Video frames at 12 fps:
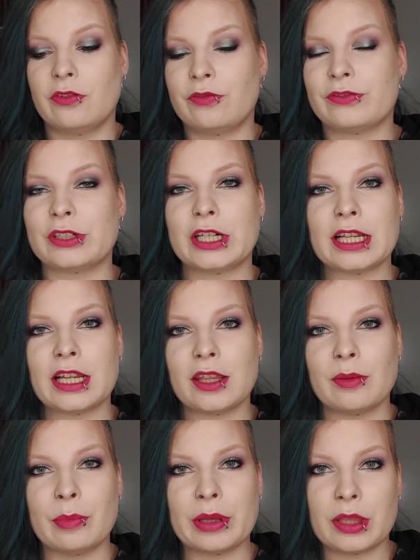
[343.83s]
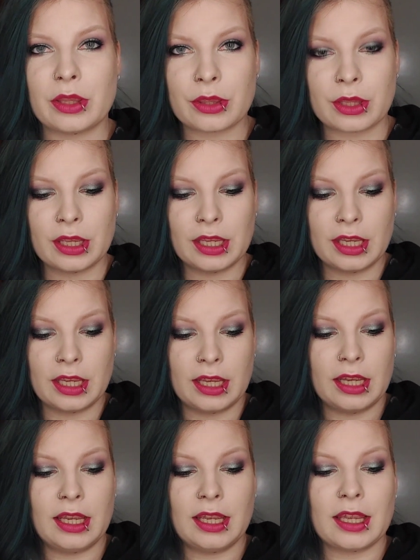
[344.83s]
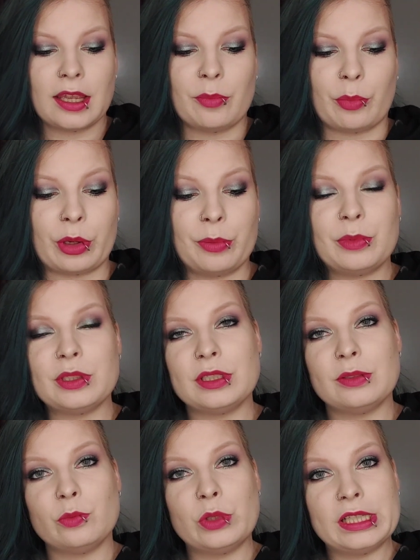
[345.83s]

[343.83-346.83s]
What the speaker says: for another month, but I'm